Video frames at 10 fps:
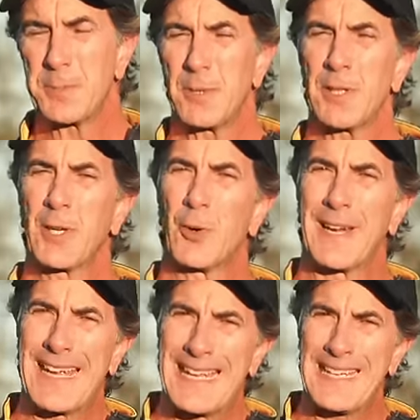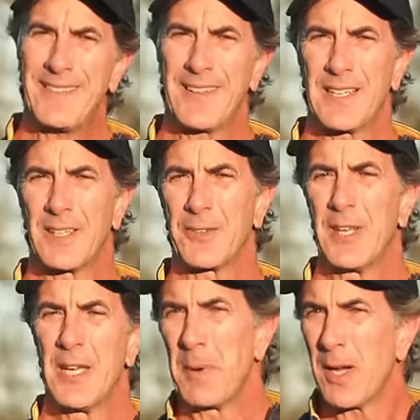pulling, or anything else,
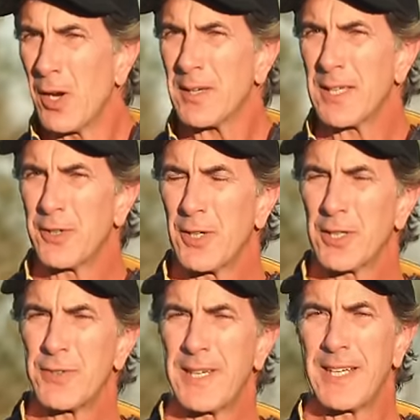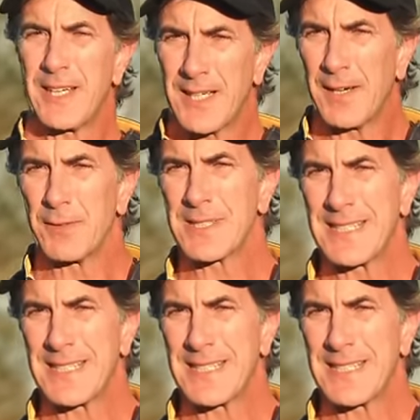my online dog training covers